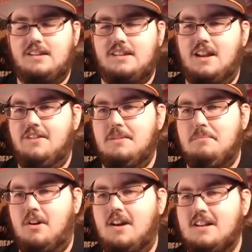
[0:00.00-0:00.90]
Love the
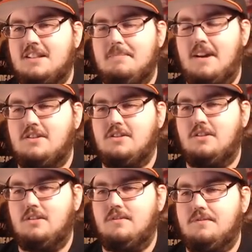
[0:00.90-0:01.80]
Bardock
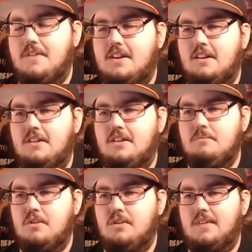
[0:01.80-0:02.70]
special, fucking
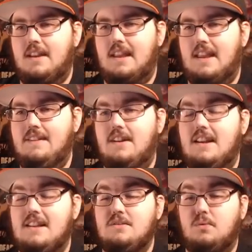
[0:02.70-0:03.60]
good movie. Even
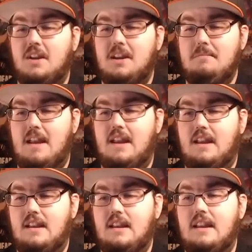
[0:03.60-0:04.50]
his
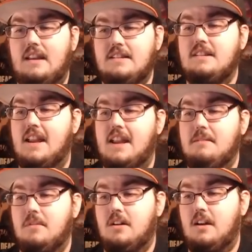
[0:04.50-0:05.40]
remake is
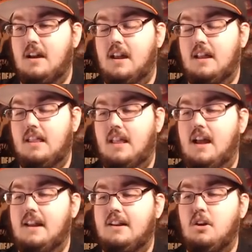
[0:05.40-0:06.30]
damn,
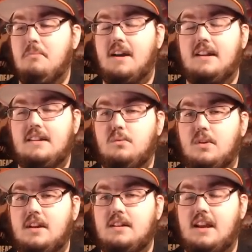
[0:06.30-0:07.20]
I don't mind the
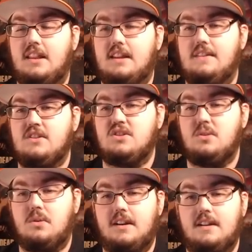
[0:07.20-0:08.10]
retelling of his
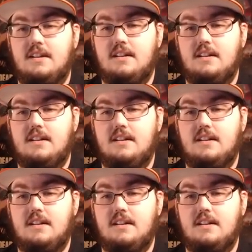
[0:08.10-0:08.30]
story.